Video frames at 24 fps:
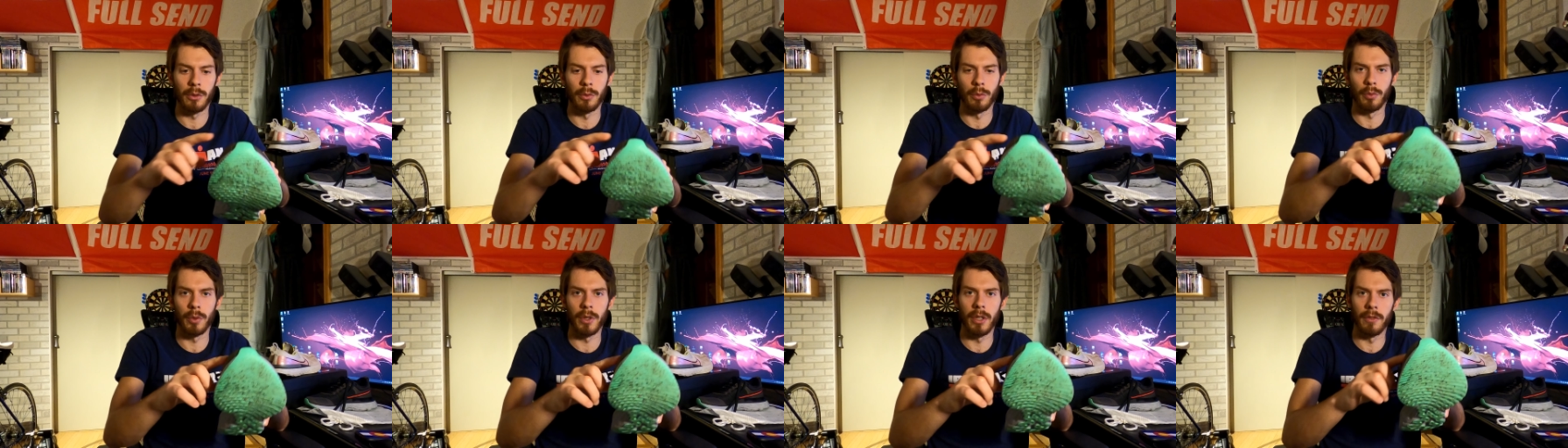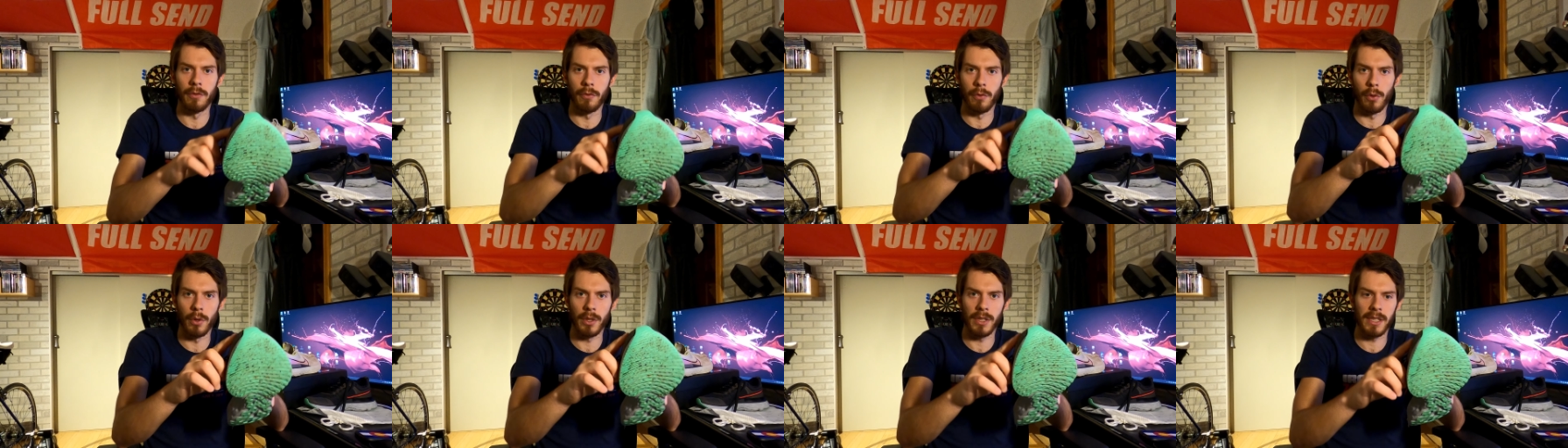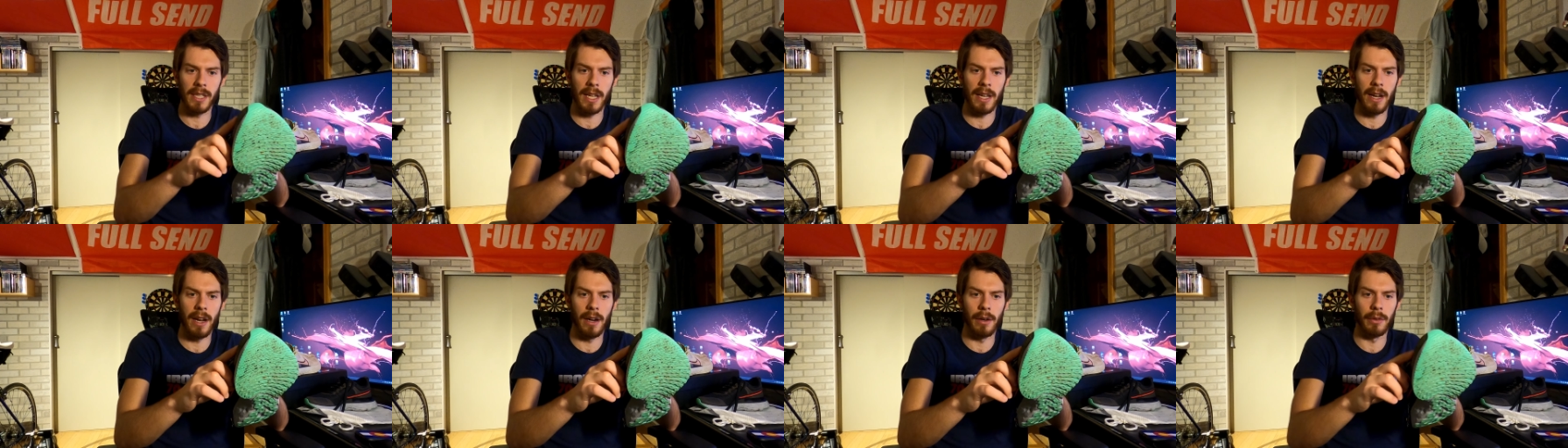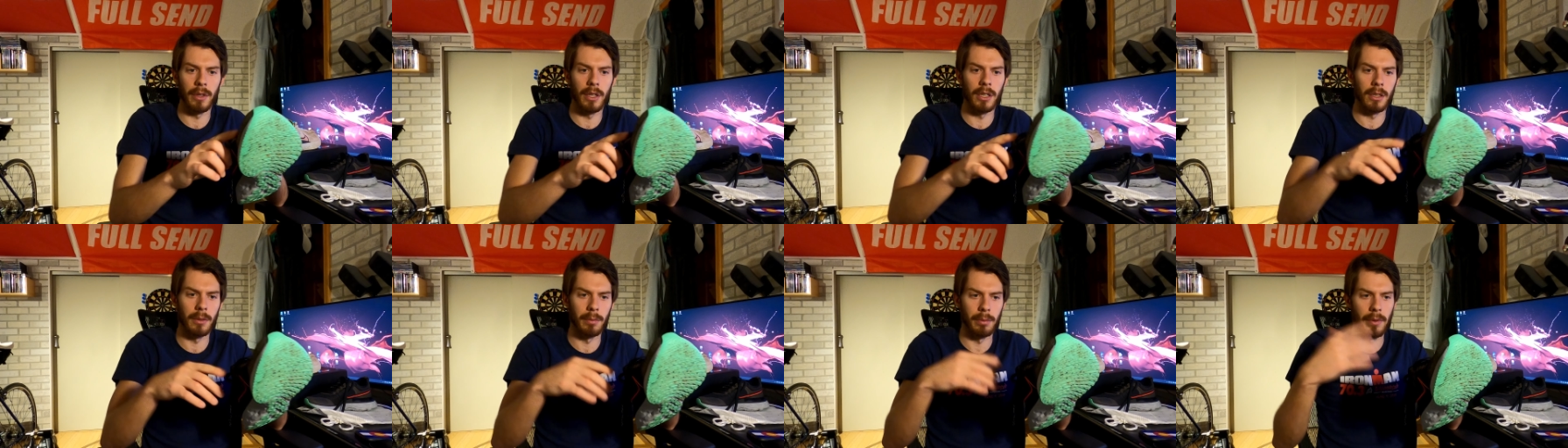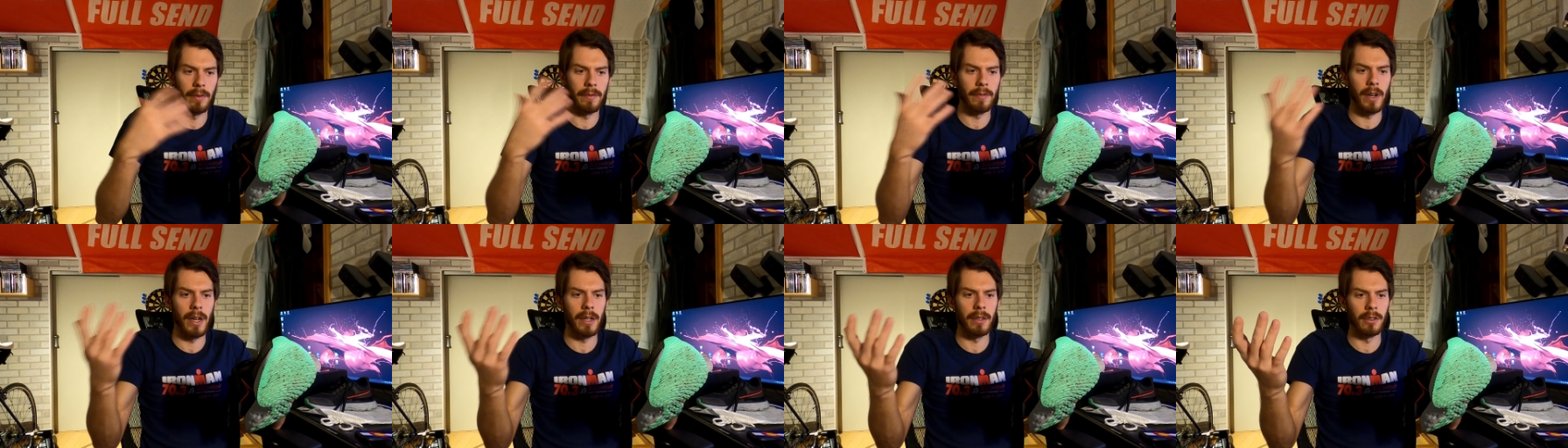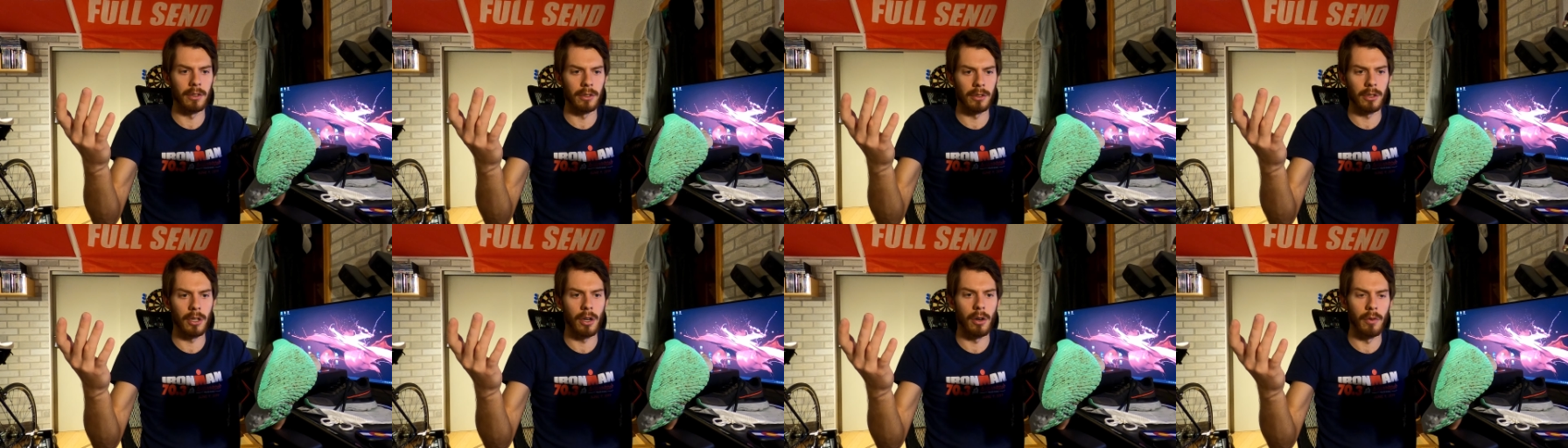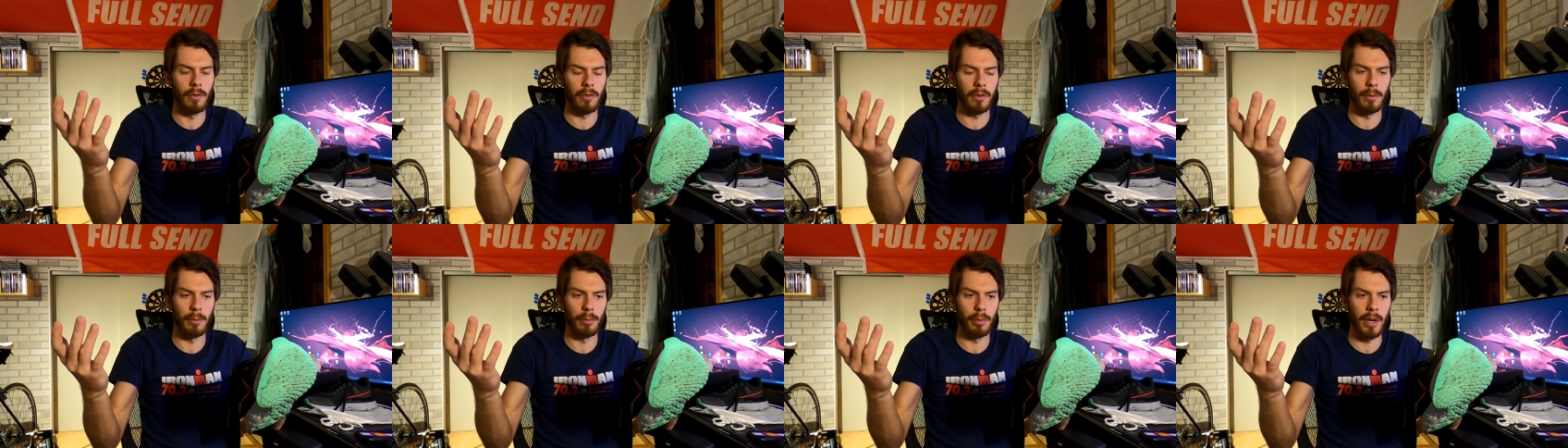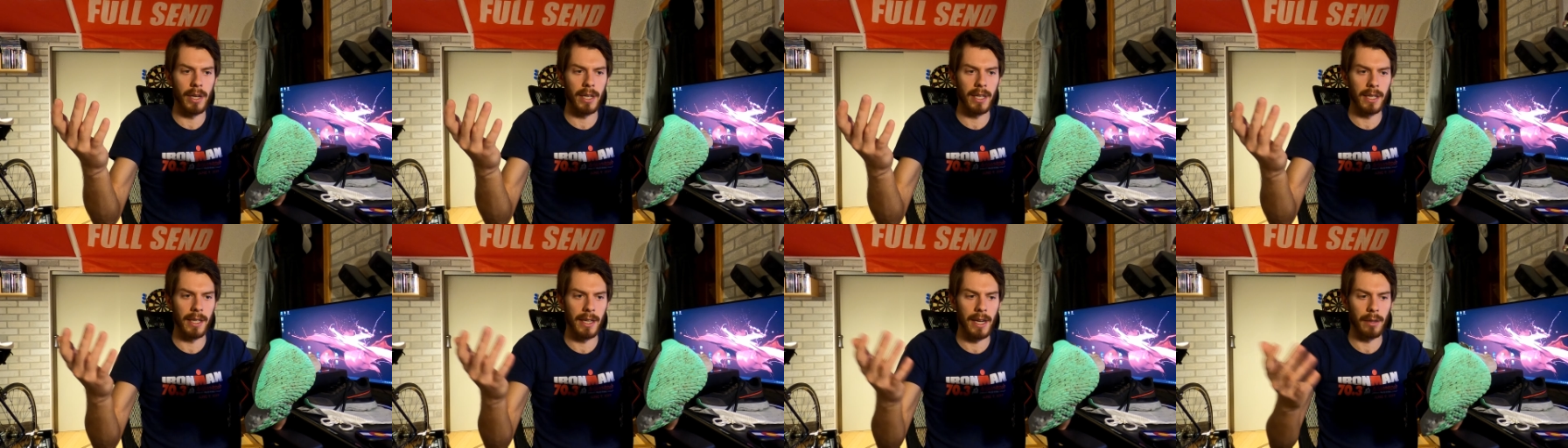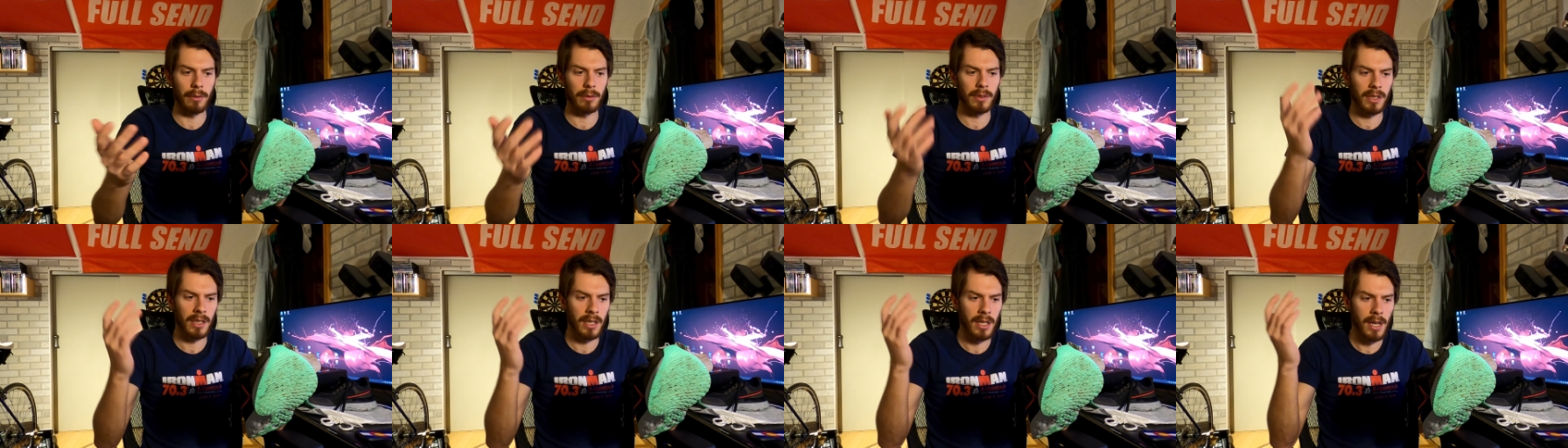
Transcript: reinforce that area to prevent your toe from breaking out.